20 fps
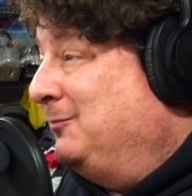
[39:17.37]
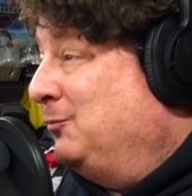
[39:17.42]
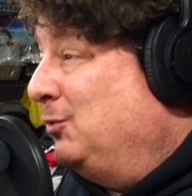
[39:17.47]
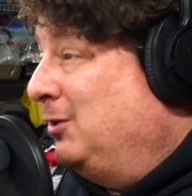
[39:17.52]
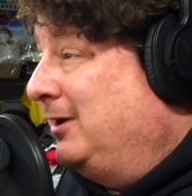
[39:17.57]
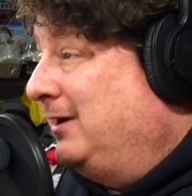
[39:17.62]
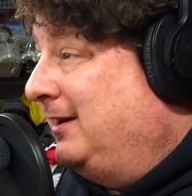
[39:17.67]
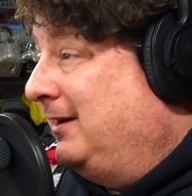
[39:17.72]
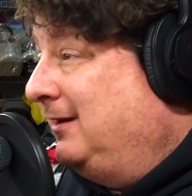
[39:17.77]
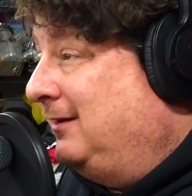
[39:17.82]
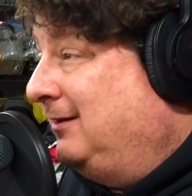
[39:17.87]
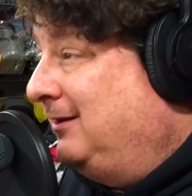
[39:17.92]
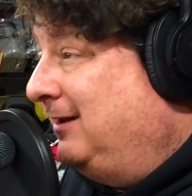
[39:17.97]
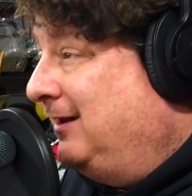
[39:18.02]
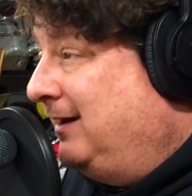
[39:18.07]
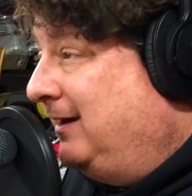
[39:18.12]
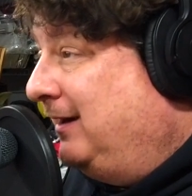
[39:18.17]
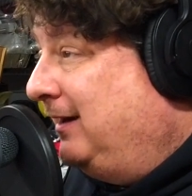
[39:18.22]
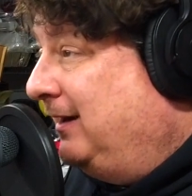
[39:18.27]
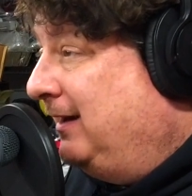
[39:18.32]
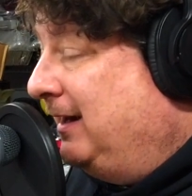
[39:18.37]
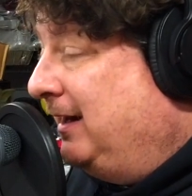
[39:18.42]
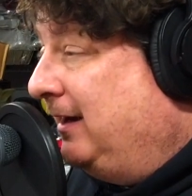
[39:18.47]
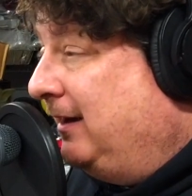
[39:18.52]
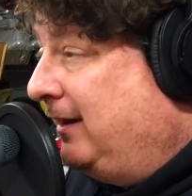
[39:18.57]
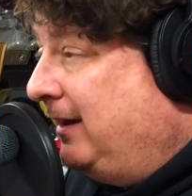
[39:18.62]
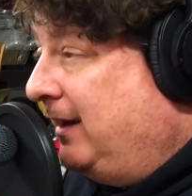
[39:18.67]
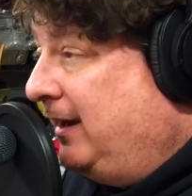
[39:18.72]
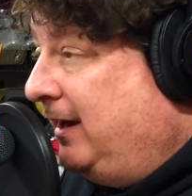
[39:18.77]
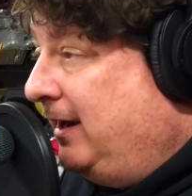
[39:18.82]
Working, you got to get
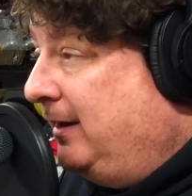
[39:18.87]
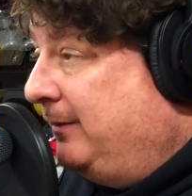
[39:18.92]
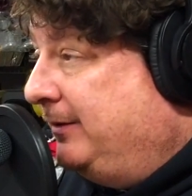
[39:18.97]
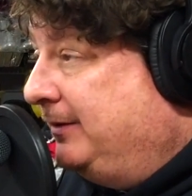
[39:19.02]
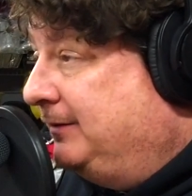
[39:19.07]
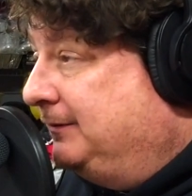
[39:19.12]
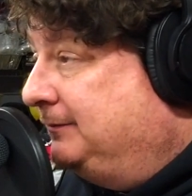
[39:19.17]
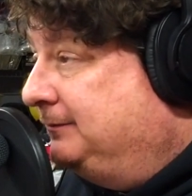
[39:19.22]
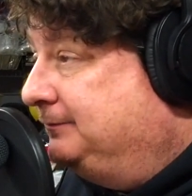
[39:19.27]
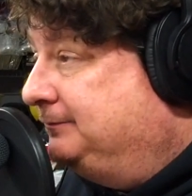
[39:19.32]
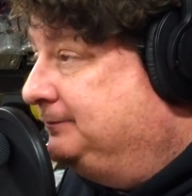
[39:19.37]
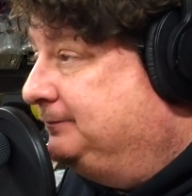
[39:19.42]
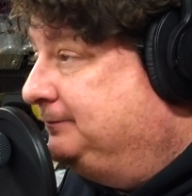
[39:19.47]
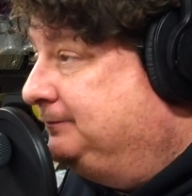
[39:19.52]
out of that habit.